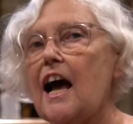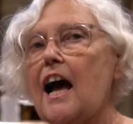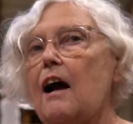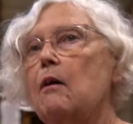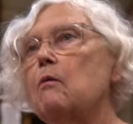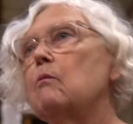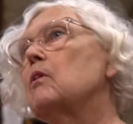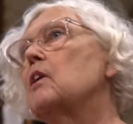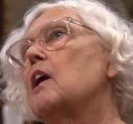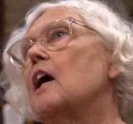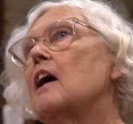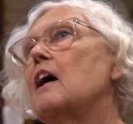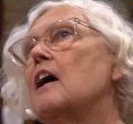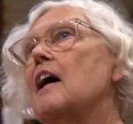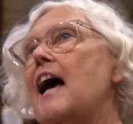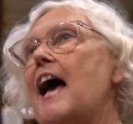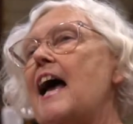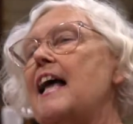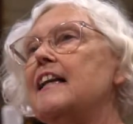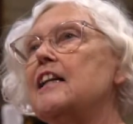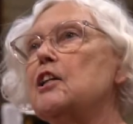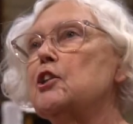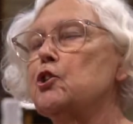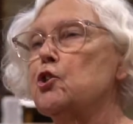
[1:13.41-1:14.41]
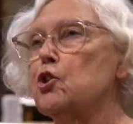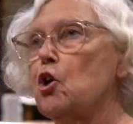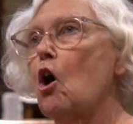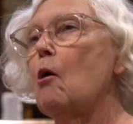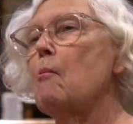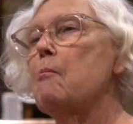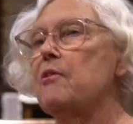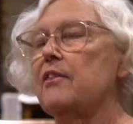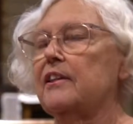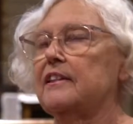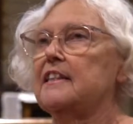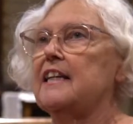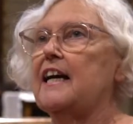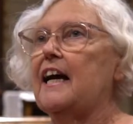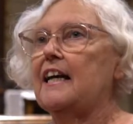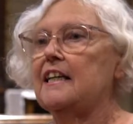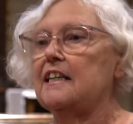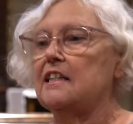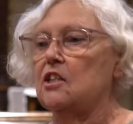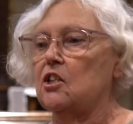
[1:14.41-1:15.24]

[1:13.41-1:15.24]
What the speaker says: And any job that I